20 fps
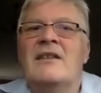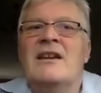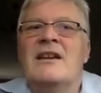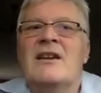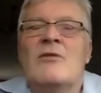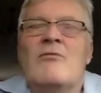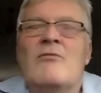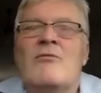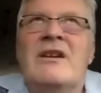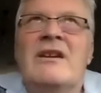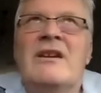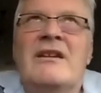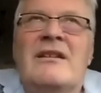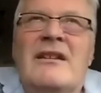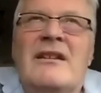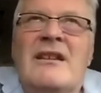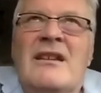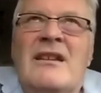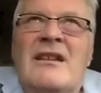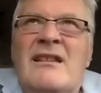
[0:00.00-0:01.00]
I think
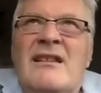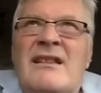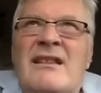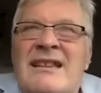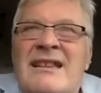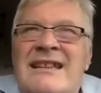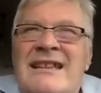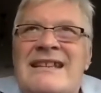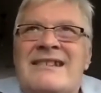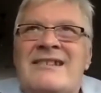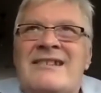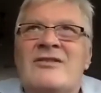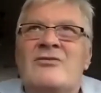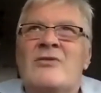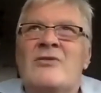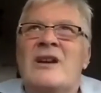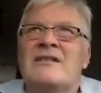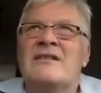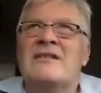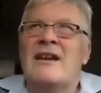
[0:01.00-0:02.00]
we need
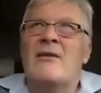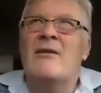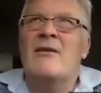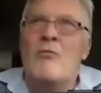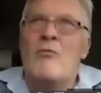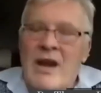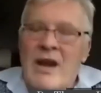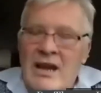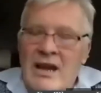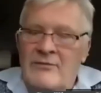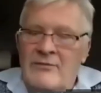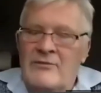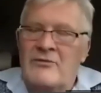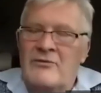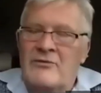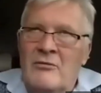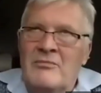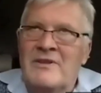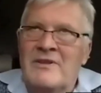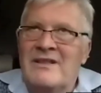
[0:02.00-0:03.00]
to get away
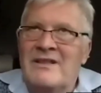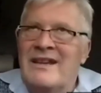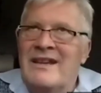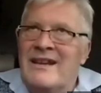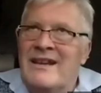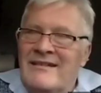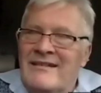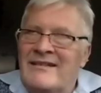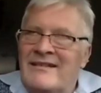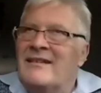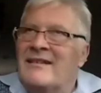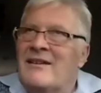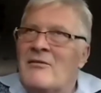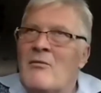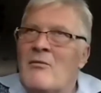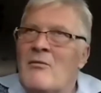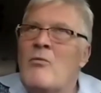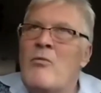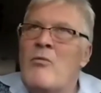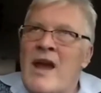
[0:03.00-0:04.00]
from this
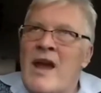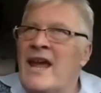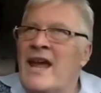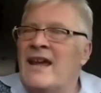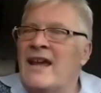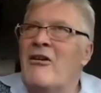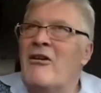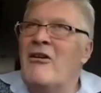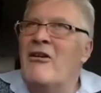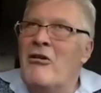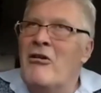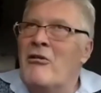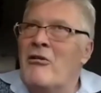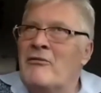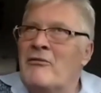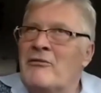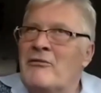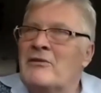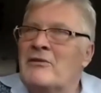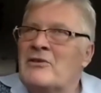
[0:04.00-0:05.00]
way
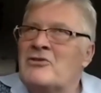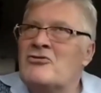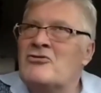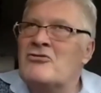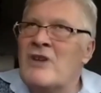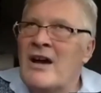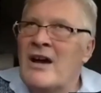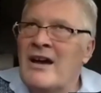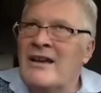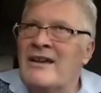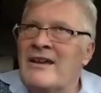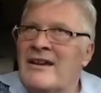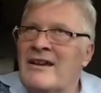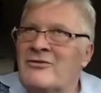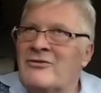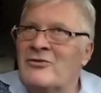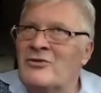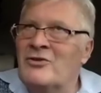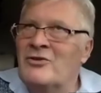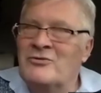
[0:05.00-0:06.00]
of trying
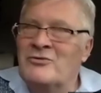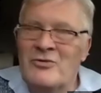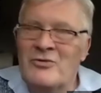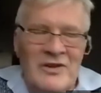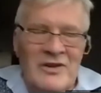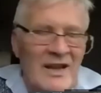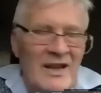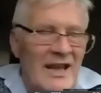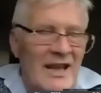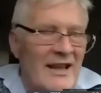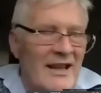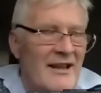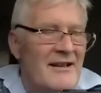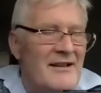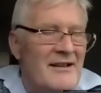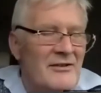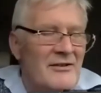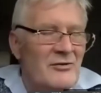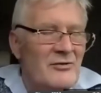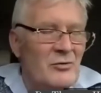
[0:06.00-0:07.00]
to, so to say,
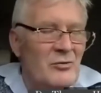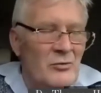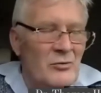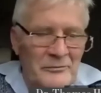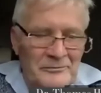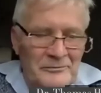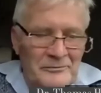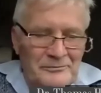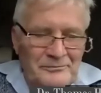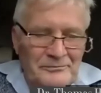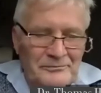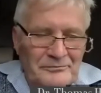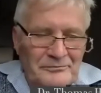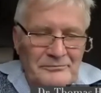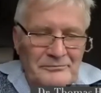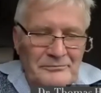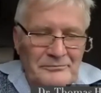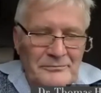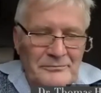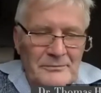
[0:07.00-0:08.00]
to
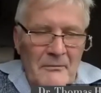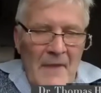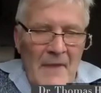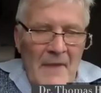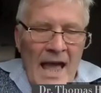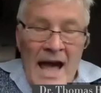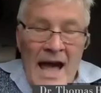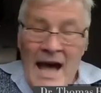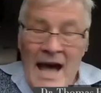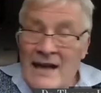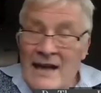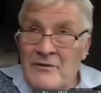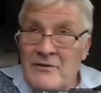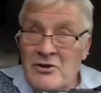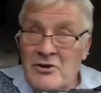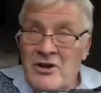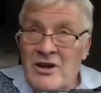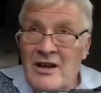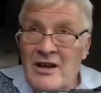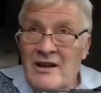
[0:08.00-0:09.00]

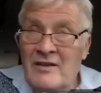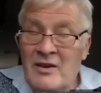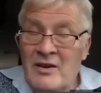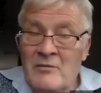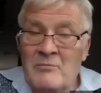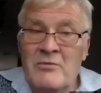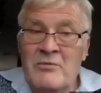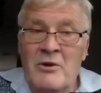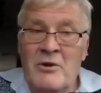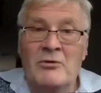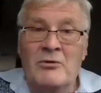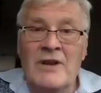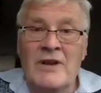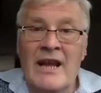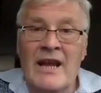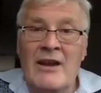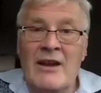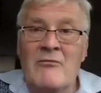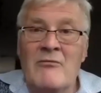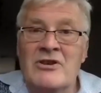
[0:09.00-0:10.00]
advertise and promote
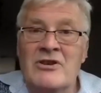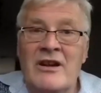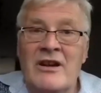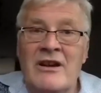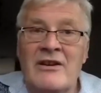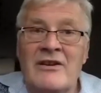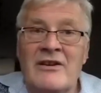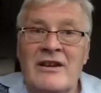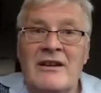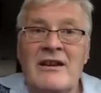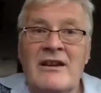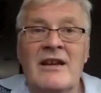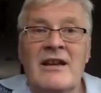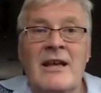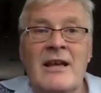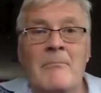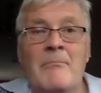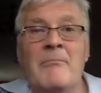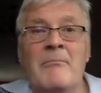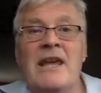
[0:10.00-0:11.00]
language learning,
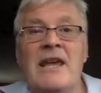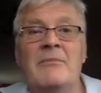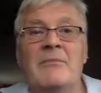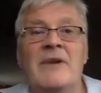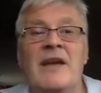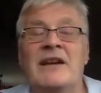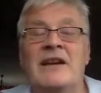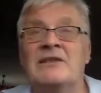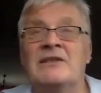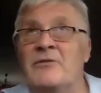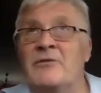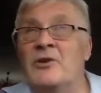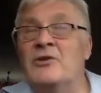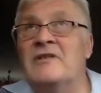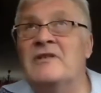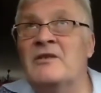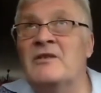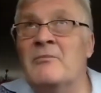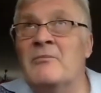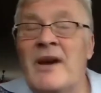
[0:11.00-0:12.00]
maybe at
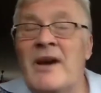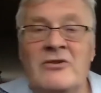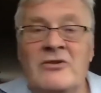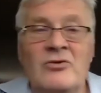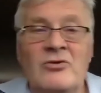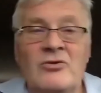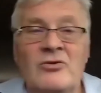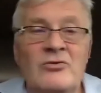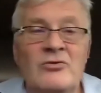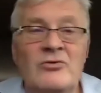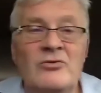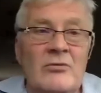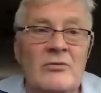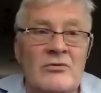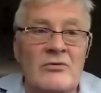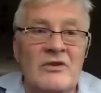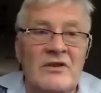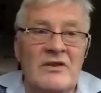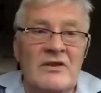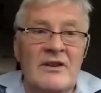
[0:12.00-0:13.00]
us back to the
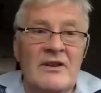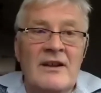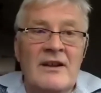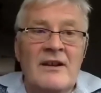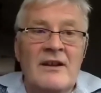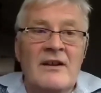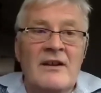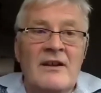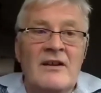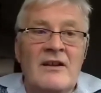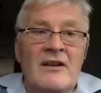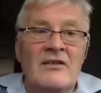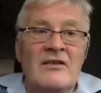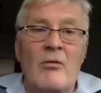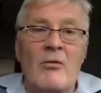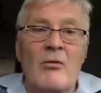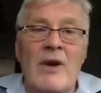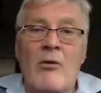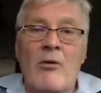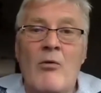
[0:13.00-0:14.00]
rules. So
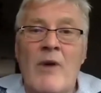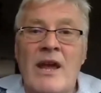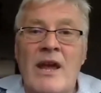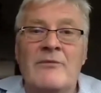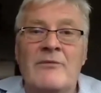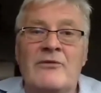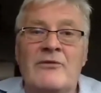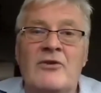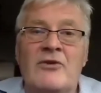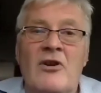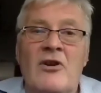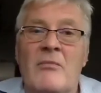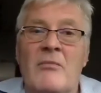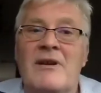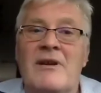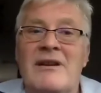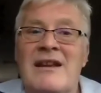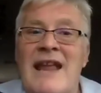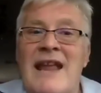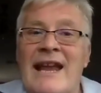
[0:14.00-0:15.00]
away from
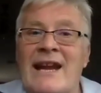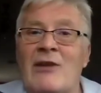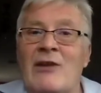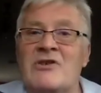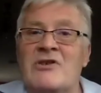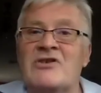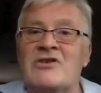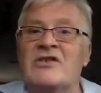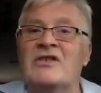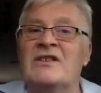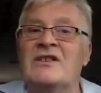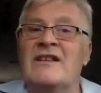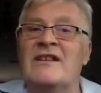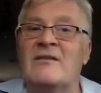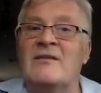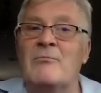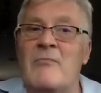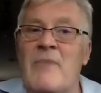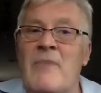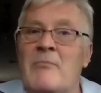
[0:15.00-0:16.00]
language seen as
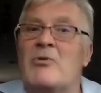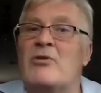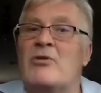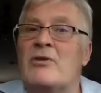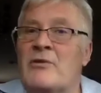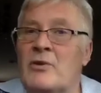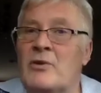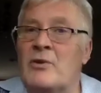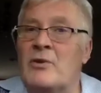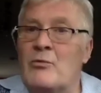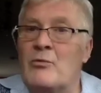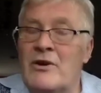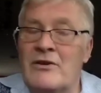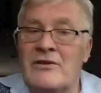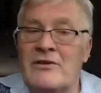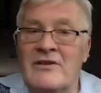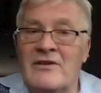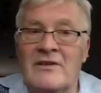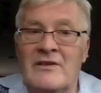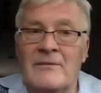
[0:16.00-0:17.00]
memory for
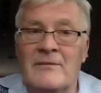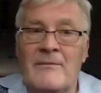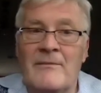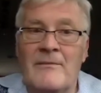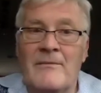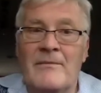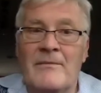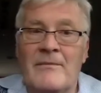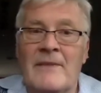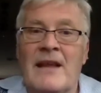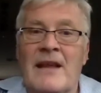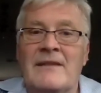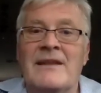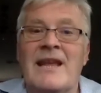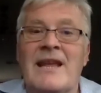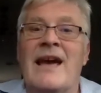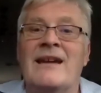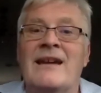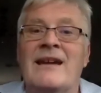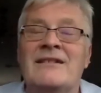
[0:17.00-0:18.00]
words,
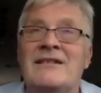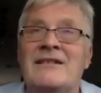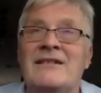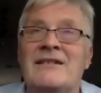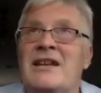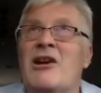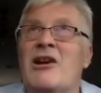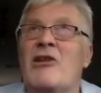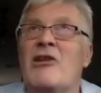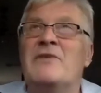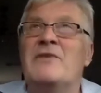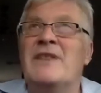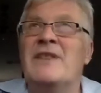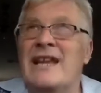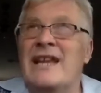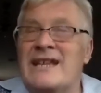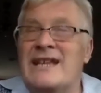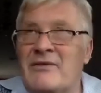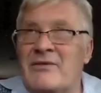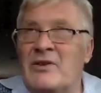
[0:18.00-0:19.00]
the idea of
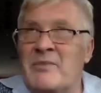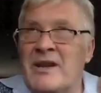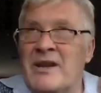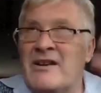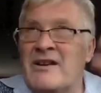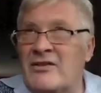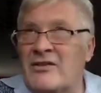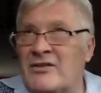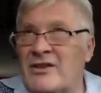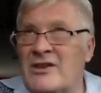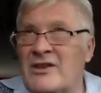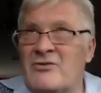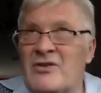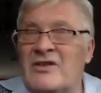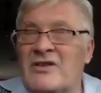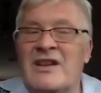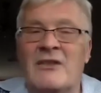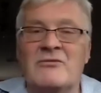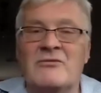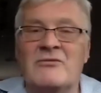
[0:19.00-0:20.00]
native speakers so that you
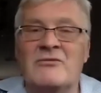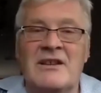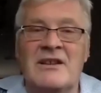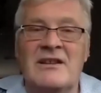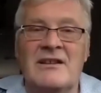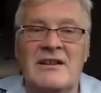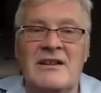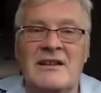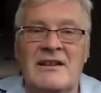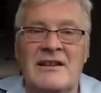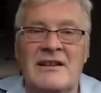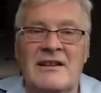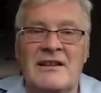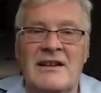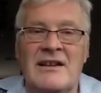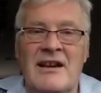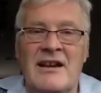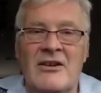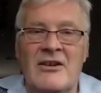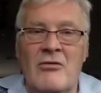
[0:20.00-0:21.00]
sound like
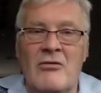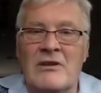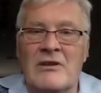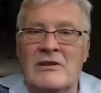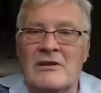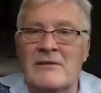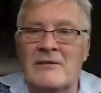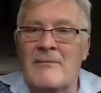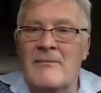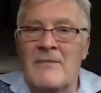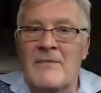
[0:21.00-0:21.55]
a local,